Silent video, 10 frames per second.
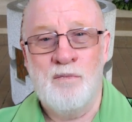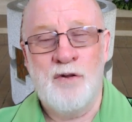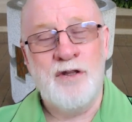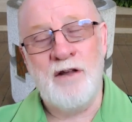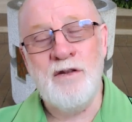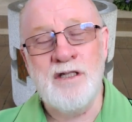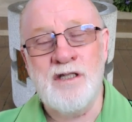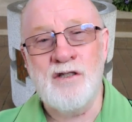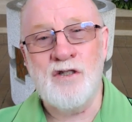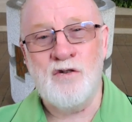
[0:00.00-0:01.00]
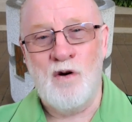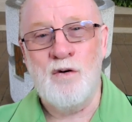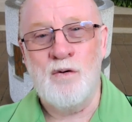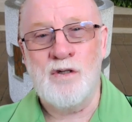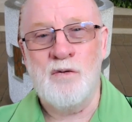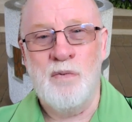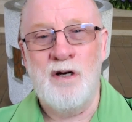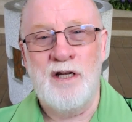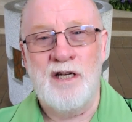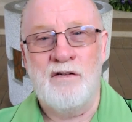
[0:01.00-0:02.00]
But the others struggled to
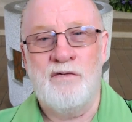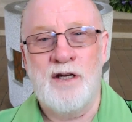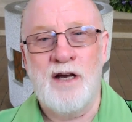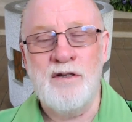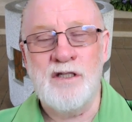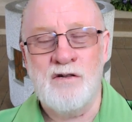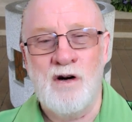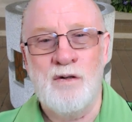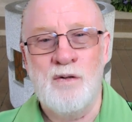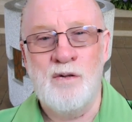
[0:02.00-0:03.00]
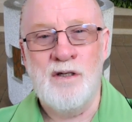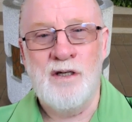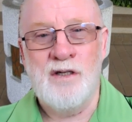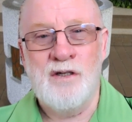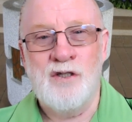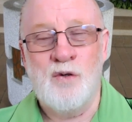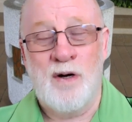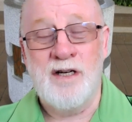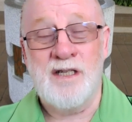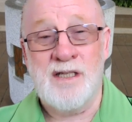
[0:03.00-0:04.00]
believe. The others struggled to
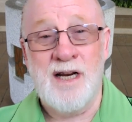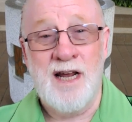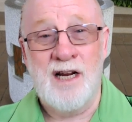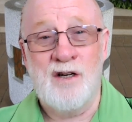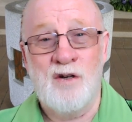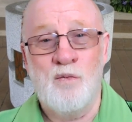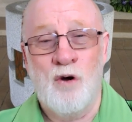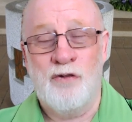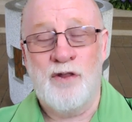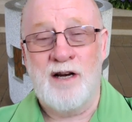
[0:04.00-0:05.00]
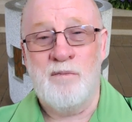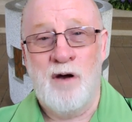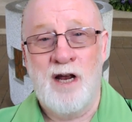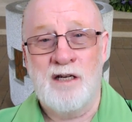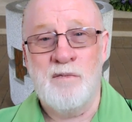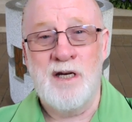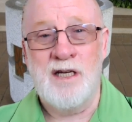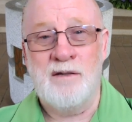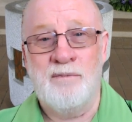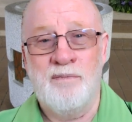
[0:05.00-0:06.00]
understand what that might
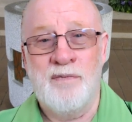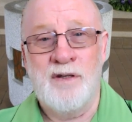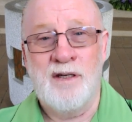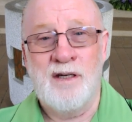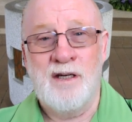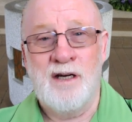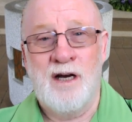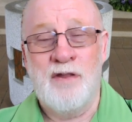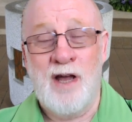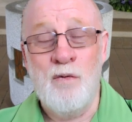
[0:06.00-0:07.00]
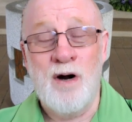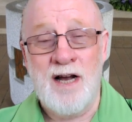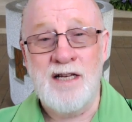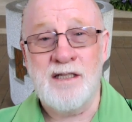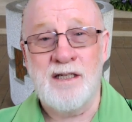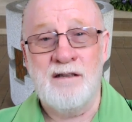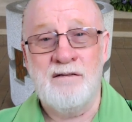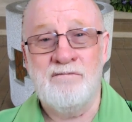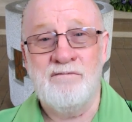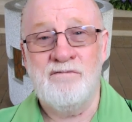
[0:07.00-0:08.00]
mean. And they were
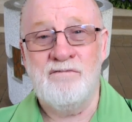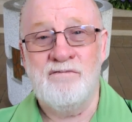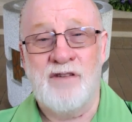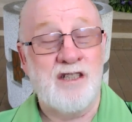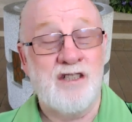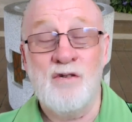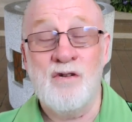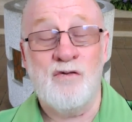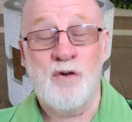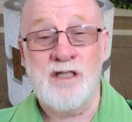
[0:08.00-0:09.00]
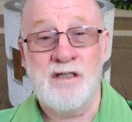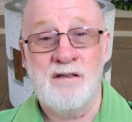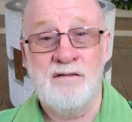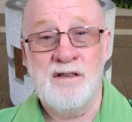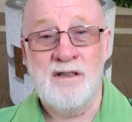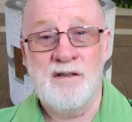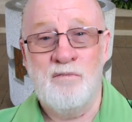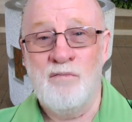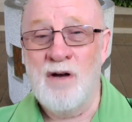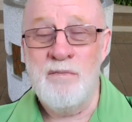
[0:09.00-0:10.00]
asking that sort of question.
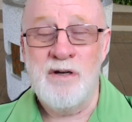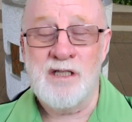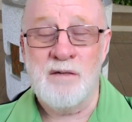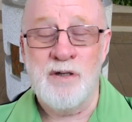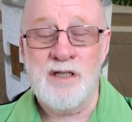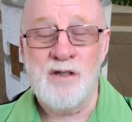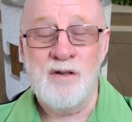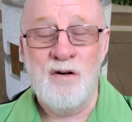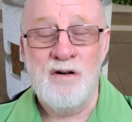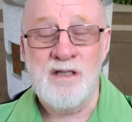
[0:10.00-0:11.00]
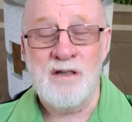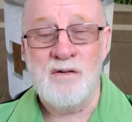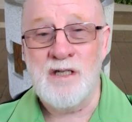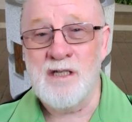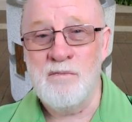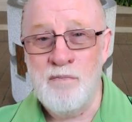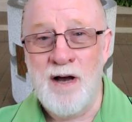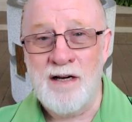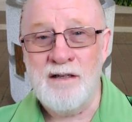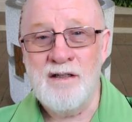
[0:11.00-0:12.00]
Maybe it's a bit too long as a question,
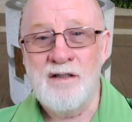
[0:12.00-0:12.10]
but